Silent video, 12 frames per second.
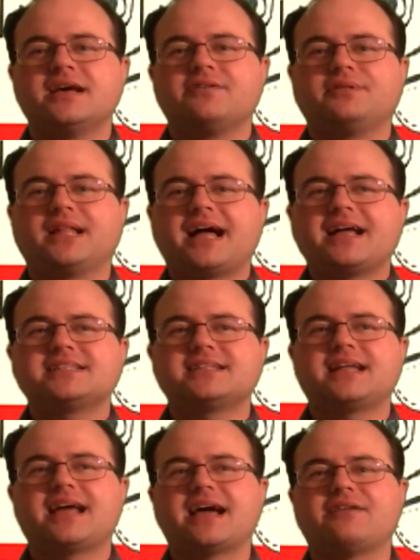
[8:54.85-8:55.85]
Well,
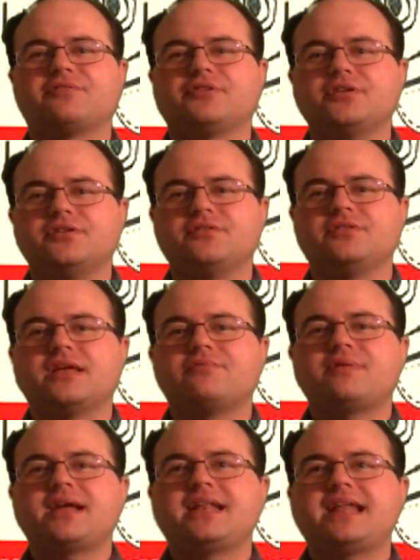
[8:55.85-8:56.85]
Eisenhower knew that
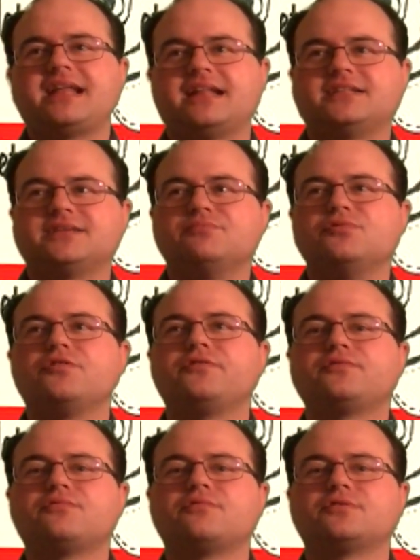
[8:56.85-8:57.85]
we needed to
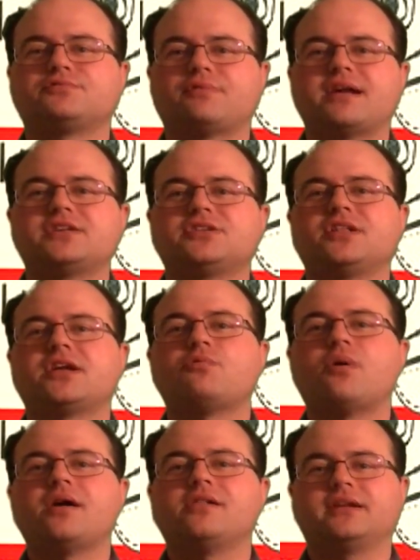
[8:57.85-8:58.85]
move towards racial
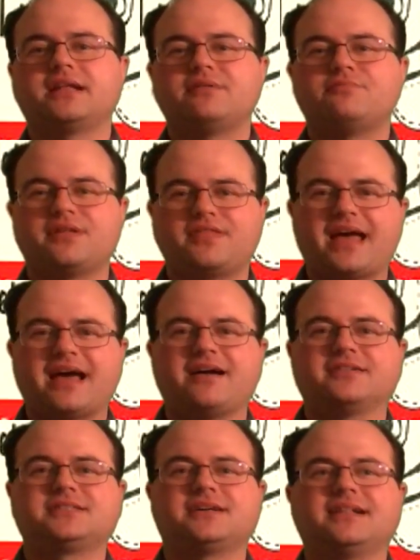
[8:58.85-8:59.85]
equality
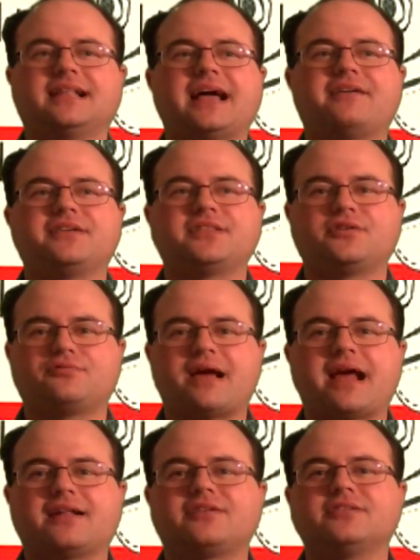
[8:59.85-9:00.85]
without allowing their
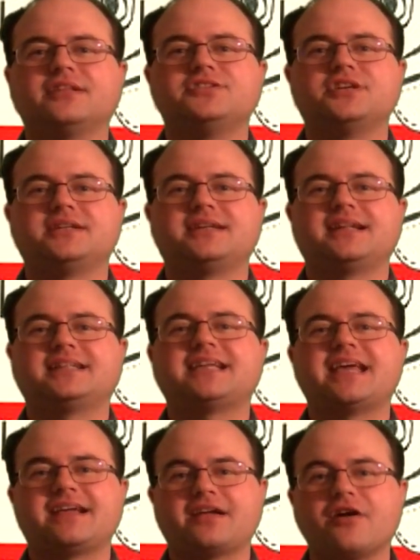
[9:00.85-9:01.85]
radical agenda to
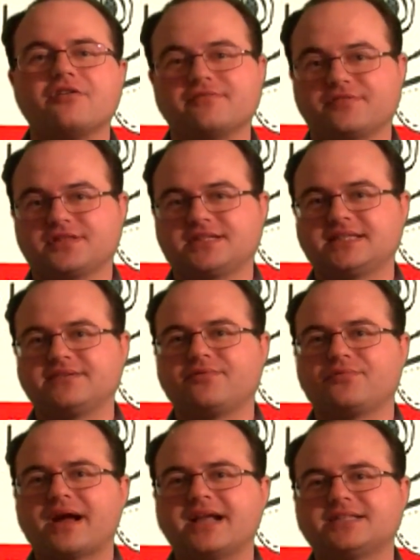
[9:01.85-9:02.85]
take over the
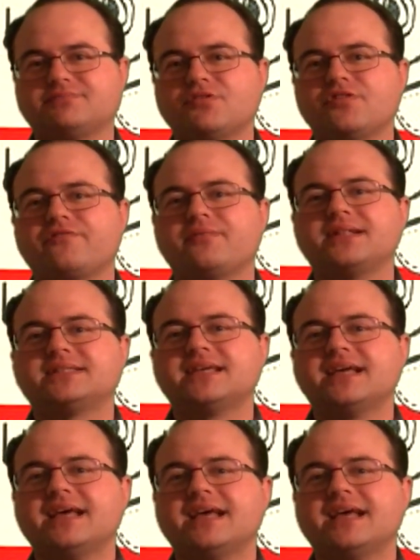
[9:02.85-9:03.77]
civil rights movement.